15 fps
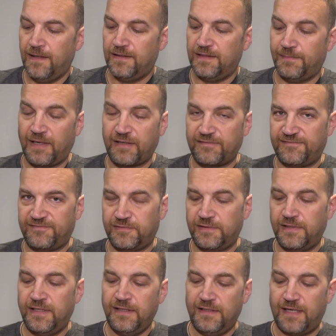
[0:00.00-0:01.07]

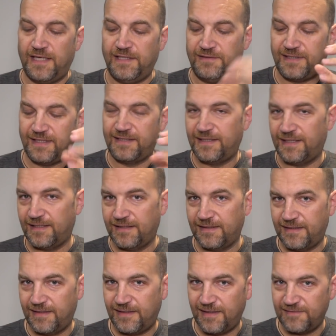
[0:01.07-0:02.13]
microphone, and you can get
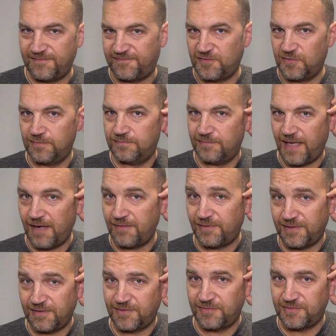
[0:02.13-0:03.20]
a foam
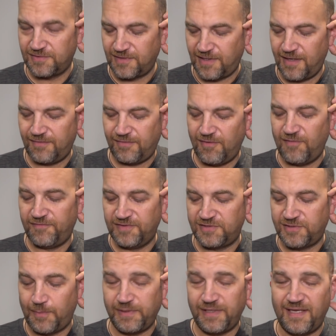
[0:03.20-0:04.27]
outer that goes over the
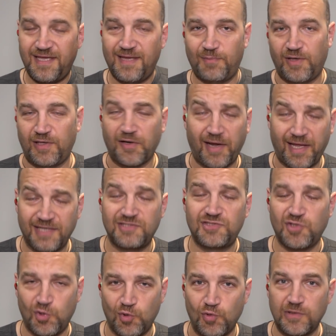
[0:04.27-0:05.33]
top of your ear, but you look like a
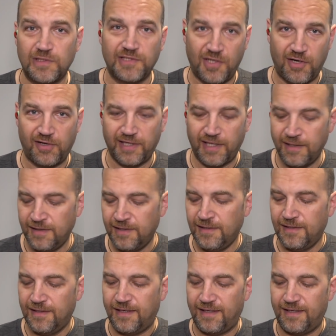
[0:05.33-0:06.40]
total
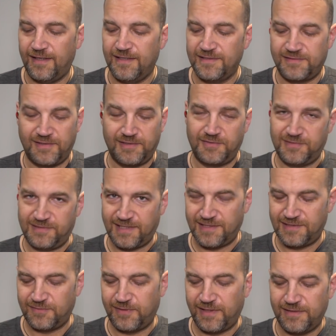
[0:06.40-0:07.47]
nana, so I don't
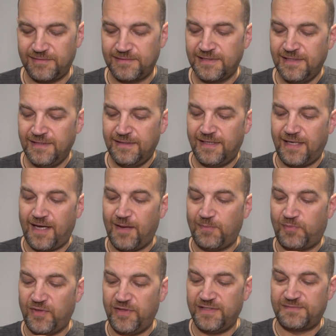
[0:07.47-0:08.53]
tend to wear those.
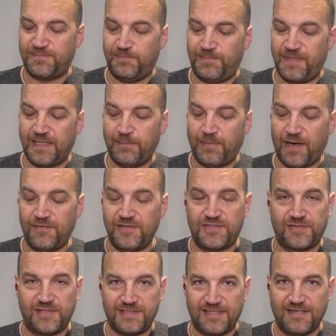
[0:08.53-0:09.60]
But this bigger battery
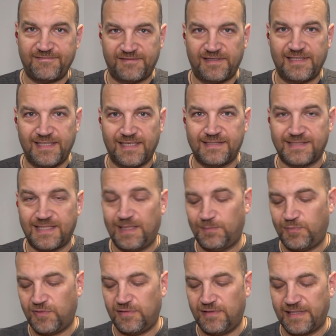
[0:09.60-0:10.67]
tray definitely has
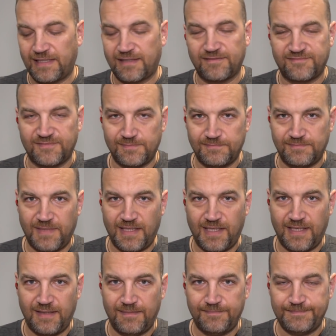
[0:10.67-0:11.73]
helped. Paul Lincoln
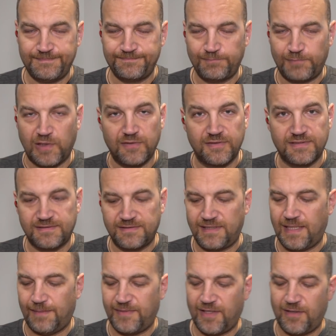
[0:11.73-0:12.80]
from Plugs
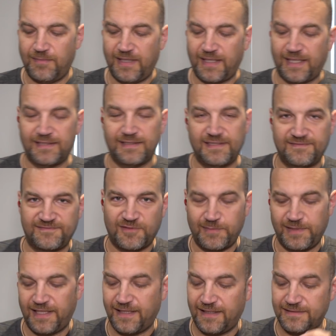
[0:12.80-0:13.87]
helped me out by getting these for
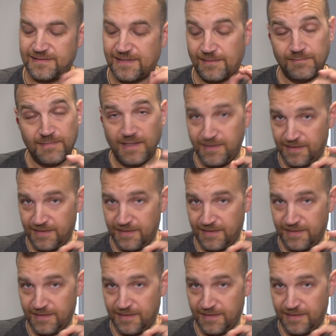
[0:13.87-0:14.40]
me, and